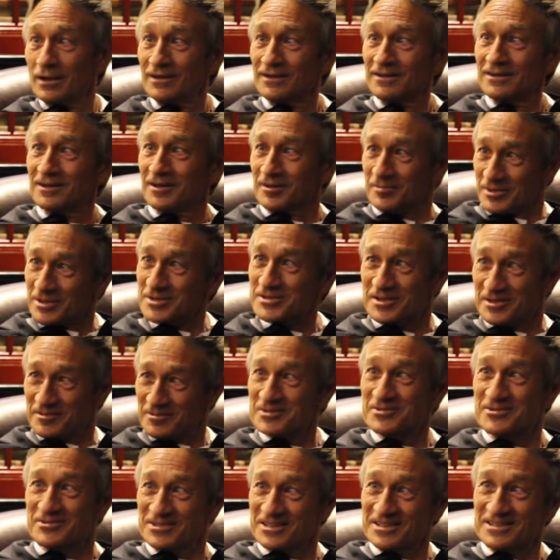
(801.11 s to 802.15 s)
Uh, I must I
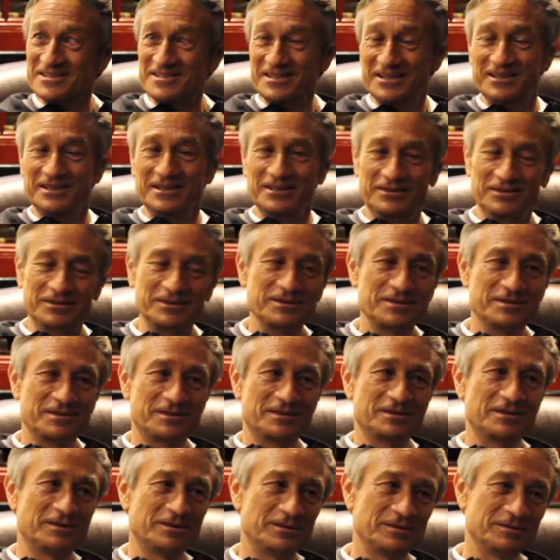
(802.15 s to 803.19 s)
must really say that he's
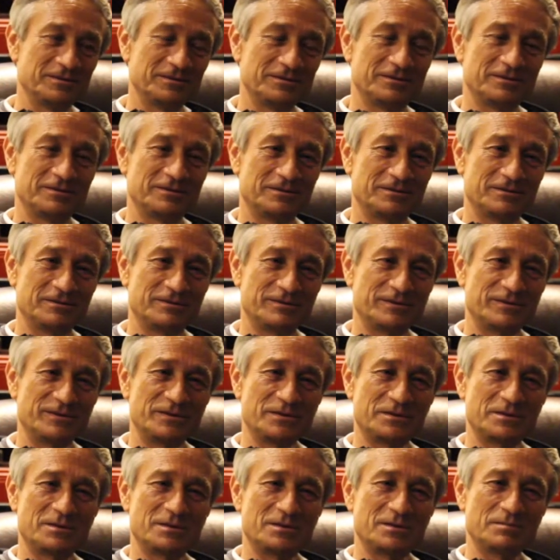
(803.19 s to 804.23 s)
uh,
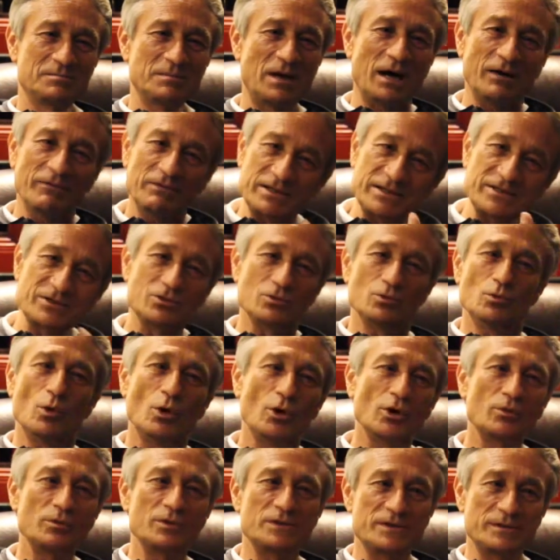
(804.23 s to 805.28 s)
it's, marvelous to
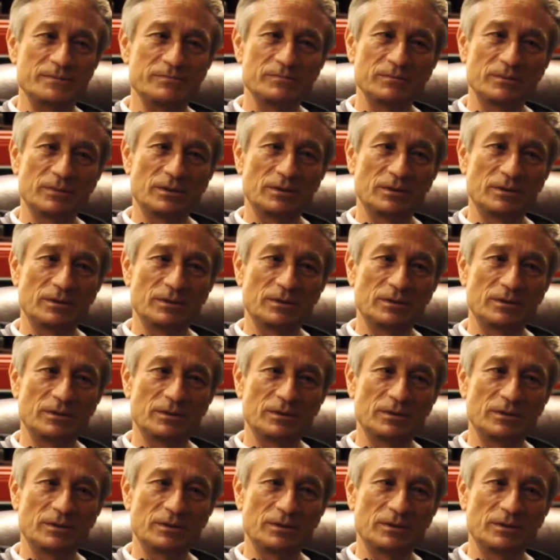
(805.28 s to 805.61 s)
work with him.